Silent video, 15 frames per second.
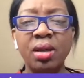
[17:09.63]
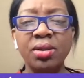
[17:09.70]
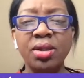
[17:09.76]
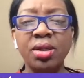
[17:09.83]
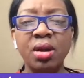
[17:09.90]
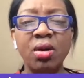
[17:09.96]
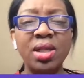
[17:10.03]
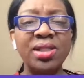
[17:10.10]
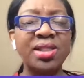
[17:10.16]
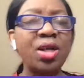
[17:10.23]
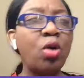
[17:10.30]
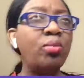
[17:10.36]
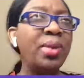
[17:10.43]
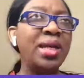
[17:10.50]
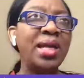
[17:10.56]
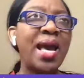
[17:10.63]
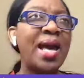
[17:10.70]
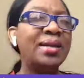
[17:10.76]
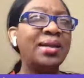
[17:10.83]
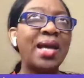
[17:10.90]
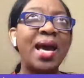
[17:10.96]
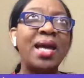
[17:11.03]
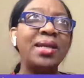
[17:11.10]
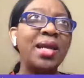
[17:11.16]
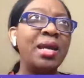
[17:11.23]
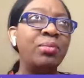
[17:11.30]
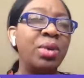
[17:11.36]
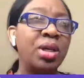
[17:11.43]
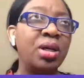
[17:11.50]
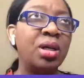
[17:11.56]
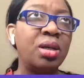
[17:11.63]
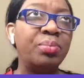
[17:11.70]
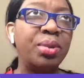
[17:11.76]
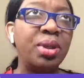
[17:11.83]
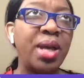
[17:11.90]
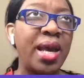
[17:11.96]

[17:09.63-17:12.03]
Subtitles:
It's so many out there. I name a couple: